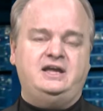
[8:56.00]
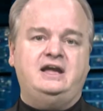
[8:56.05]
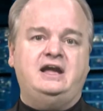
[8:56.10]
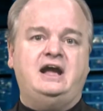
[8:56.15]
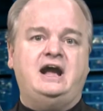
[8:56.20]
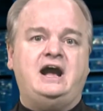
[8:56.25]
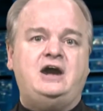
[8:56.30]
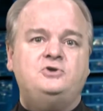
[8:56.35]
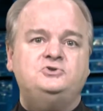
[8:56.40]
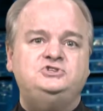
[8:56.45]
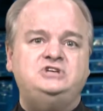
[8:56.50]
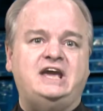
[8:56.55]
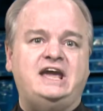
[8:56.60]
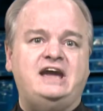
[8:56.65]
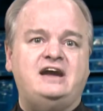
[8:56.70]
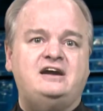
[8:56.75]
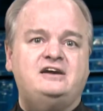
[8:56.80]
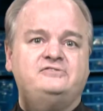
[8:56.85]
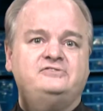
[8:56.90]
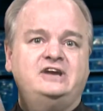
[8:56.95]
How to
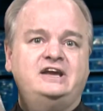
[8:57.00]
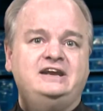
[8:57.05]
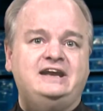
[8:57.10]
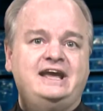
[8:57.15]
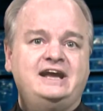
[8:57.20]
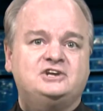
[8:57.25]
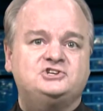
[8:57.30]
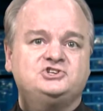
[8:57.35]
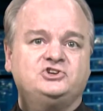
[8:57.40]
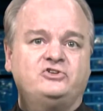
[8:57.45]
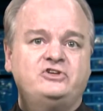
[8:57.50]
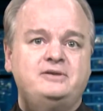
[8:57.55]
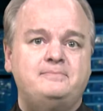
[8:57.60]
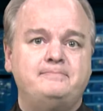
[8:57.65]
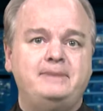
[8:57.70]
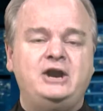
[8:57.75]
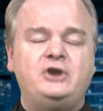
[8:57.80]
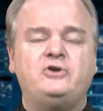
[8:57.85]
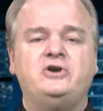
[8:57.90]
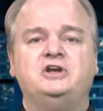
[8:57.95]
Have an Excellent
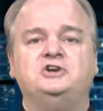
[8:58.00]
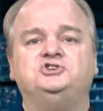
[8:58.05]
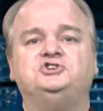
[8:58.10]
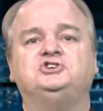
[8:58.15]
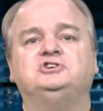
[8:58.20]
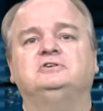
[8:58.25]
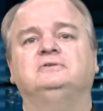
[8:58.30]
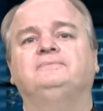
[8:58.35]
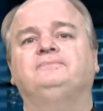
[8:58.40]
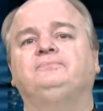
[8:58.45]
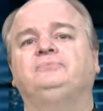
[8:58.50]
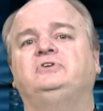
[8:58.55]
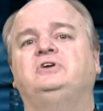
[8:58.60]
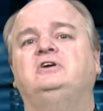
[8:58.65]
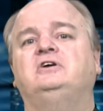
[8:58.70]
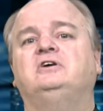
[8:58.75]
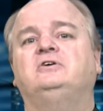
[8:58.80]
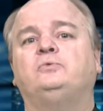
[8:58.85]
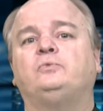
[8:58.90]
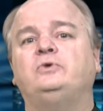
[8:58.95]
Marriage,
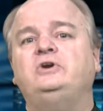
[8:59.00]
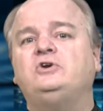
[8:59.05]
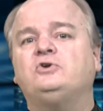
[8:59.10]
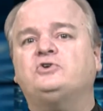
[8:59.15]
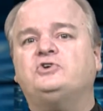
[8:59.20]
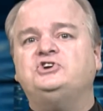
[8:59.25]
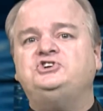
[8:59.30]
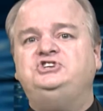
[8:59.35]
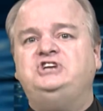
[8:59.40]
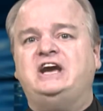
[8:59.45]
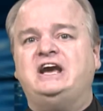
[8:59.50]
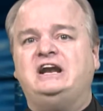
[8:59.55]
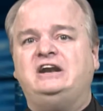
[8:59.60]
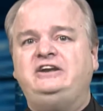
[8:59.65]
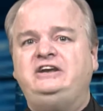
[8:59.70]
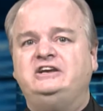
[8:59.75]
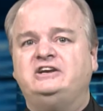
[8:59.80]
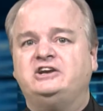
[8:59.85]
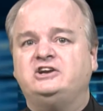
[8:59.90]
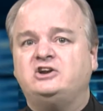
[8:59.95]
Real
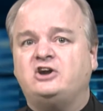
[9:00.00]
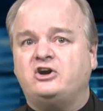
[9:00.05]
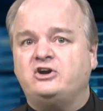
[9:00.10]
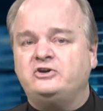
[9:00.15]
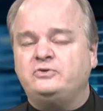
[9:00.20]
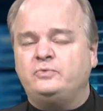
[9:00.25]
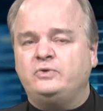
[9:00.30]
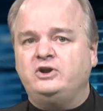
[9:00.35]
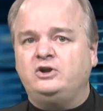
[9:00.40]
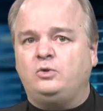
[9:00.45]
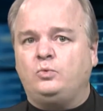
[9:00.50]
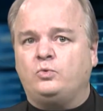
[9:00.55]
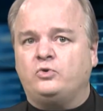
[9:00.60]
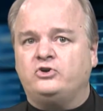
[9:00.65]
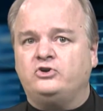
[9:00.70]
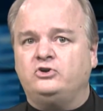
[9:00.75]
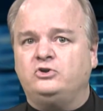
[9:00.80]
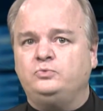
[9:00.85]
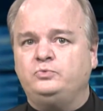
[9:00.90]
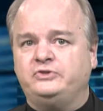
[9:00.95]
Christianity in an Unreal
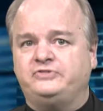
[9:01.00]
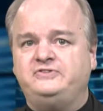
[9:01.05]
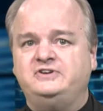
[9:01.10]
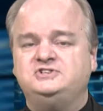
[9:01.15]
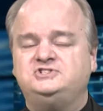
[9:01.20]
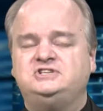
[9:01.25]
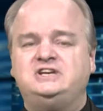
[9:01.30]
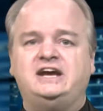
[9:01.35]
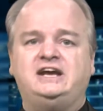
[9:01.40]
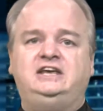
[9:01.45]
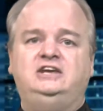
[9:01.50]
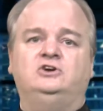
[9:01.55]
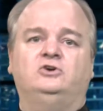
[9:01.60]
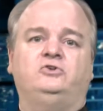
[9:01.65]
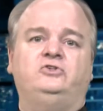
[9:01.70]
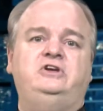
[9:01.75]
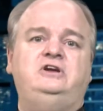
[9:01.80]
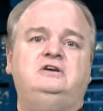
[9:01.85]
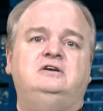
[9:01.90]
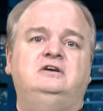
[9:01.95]
World with Vince
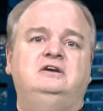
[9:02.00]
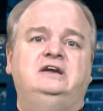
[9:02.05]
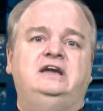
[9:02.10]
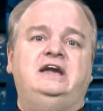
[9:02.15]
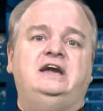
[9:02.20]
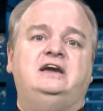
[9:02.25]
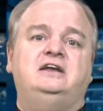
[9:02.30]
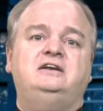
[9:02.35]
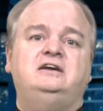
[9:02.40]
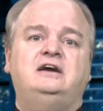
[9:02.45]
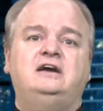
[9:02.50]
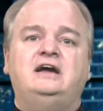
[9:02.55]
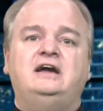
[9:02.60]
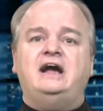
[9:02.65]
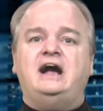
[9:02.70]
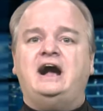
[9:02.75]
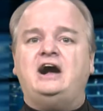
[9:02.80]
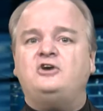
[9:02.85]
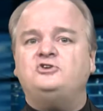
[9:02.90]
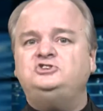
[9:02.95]
Dacchioli, and
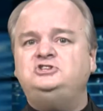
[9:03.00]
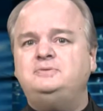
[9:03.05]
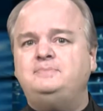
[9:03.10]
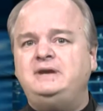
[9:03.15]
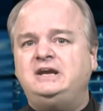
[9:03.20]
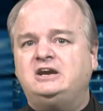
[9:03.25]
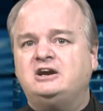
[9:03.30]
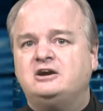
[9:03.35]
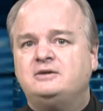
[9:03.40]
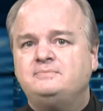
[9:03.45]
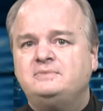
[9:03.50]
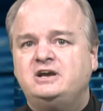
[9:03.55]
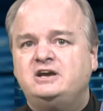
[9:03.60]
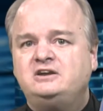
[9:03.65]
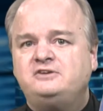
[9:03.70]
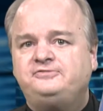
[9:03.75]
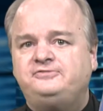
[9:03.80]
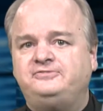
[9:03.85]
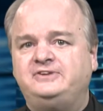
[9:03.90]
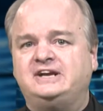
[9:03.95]
How to Become an
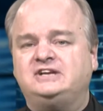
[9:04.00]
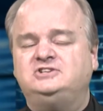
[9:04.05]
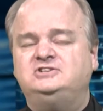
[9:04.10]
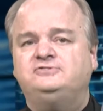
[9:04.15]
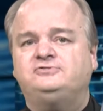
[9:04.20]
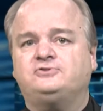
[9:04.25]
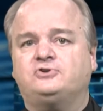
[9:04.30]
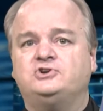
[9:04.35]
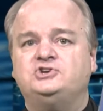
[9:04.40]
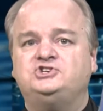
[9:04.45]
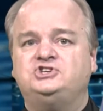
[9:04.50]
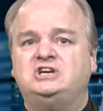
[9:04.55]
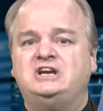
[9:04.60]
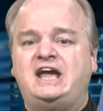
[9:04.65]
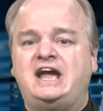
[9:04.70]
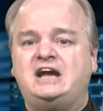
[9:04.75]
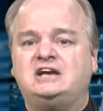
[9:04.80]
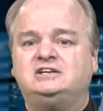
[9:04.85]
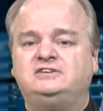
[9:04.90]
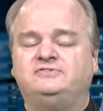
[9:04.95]
Effective Christian
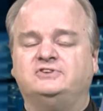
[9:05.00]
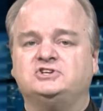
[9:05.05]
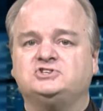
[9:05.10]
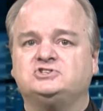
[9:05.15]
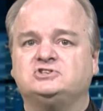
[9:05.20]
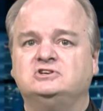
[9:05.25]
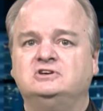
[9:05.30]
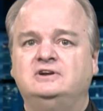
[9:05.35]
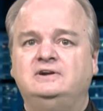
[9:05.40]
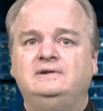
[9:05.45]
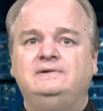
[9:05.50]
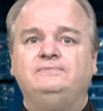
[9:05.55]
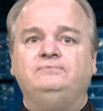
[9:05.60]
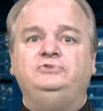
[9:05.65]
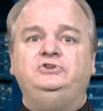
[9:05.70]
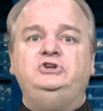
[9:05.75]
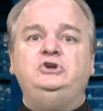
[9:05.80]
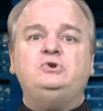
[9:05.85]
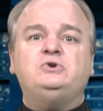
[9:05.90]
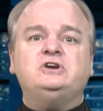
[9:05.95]
Activist.
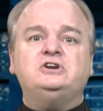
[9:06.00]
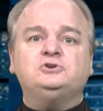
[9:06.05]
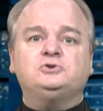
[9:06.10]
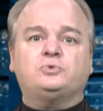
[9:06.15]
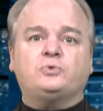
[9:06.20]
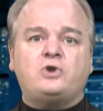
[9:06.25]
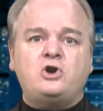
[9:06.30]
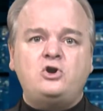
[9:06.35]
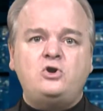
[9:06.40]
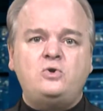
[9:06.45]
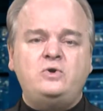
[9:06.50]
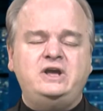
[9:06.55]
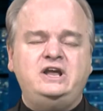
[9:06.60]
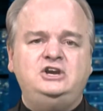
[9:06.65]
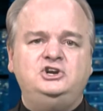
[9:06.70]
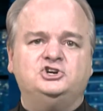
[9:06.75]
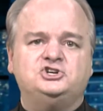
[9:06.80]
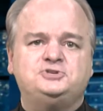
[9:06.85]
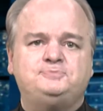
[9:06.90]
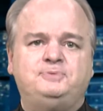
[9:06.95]
You can grow in
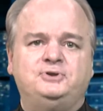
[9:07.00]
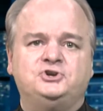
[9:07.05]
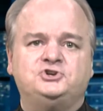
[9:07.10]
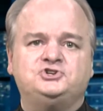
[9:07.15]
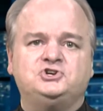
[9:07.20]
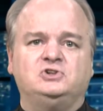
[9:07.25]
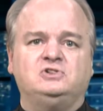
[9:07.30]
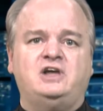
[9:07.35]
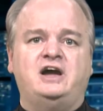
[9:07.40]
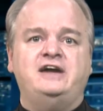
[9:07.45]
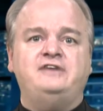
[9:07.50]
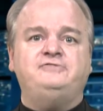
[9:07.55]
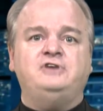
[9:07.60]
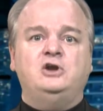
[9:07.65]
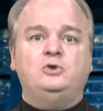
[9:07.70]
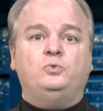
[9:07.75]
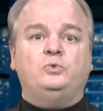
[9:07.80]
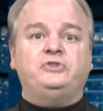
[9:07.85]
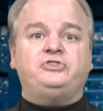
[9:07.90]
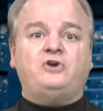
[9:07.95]
your spiritual life
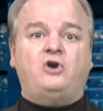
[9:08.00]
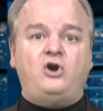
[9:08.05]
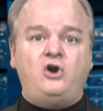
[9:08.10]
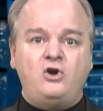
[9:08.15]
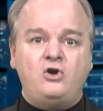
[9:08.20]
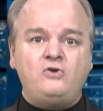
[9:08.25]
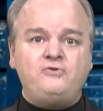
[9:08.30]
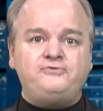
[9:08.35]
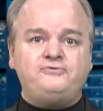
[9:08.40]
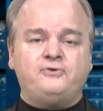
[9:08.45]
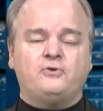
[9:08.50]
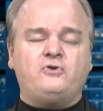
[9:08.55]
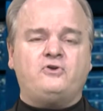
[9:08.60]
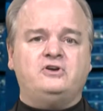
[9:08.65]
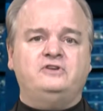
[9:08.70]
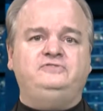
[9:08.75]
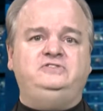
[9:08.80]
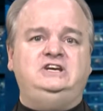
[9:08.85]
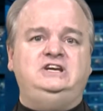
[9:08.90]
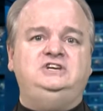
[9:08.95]
with all four
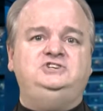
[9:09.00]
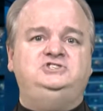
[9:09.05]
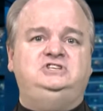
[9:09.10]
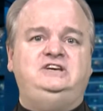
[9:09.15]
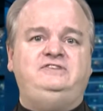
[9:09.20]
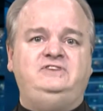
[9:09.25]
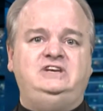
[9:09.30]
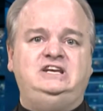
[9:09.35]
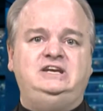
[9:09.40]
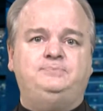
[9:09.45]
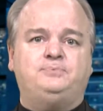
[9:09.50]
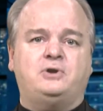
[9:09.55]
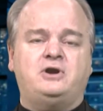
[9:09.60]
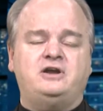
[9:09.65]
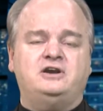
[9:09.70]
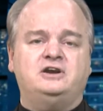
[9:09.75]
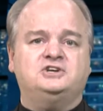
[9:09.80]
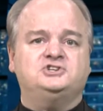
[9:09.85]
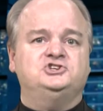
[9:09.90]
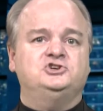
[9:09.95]
of these DVD
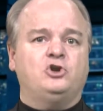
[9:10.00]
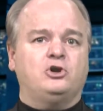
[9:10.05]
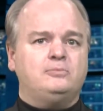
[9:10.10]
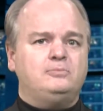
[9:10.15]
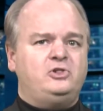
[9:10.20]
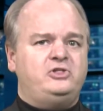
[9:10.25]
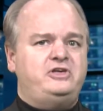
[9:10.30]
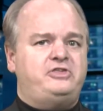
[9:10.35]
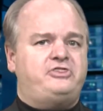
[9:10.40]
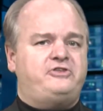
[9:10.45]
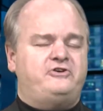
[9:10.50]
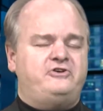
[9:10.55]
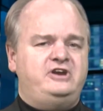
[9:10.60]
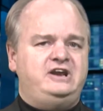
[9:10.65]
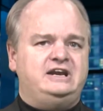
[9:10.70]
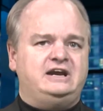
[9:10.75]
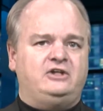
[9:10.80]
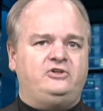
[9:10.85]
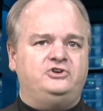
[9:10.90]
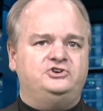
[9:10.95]
products, normally
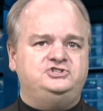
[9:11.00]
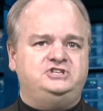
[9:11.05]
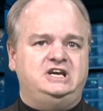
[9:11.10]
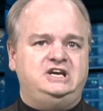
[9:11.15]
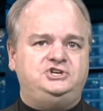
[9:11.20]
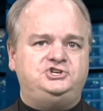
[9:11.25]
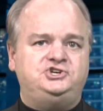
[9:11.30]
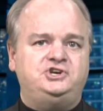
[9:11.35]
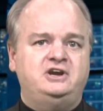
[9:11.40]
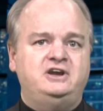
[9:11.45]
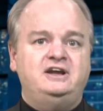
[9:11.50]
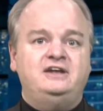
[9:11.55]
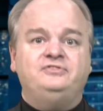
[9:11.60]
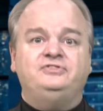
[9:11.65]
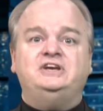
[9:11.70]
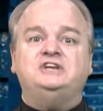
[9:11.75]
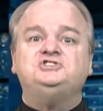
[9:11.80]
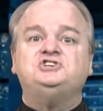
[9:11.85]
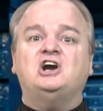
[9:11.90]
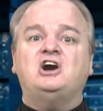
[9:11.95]
$30 each.
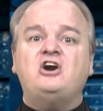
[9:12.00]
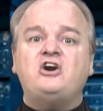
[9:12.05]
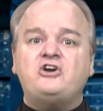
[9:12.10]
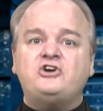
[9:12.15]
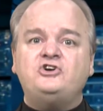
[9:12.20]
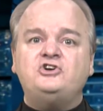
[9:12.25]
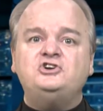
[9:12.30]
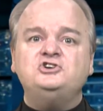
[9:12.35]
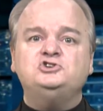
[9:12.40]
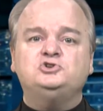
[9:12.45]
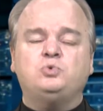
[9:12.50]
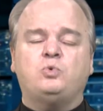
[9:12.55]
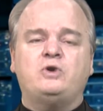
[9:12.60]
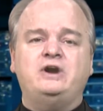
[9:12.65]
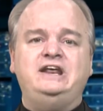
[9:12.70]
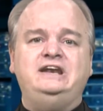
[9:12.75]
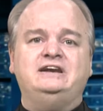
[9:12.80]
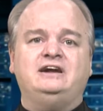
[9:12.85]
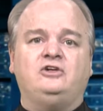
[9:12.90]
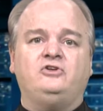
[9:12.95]
That's
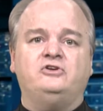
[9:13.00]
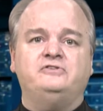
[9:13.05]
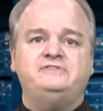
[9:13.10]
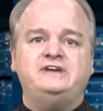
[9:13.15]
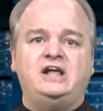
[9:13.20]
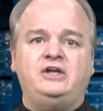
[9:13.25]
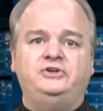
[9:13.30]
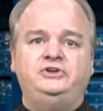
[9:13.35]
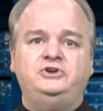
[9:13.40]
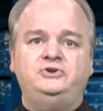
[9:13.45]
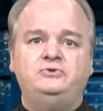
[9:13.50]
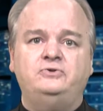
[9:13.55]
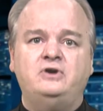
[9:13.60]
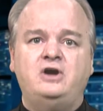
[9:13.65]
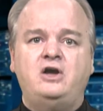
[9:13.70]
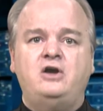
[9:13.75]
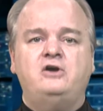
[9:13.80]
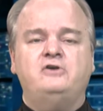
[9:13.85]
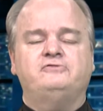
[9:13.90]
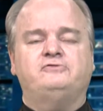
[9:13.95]
$120 value
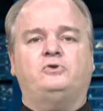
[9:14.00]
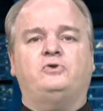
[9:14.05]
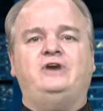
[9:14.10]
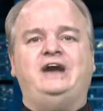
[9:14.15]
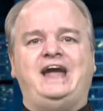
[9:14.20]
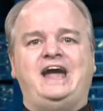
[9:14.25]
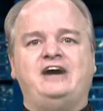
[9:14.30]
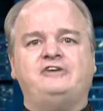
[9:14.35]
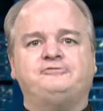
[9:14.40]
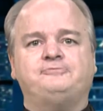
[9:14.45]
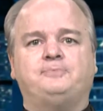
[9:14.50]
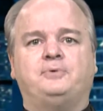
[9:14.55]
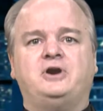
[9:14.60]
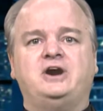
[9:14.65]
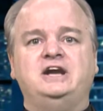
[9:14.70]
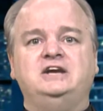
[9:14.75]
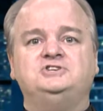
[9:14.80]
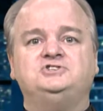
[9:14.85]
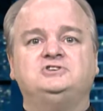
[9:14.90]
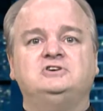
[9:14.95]
for half
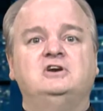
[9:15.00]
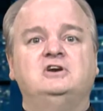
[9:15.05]
price,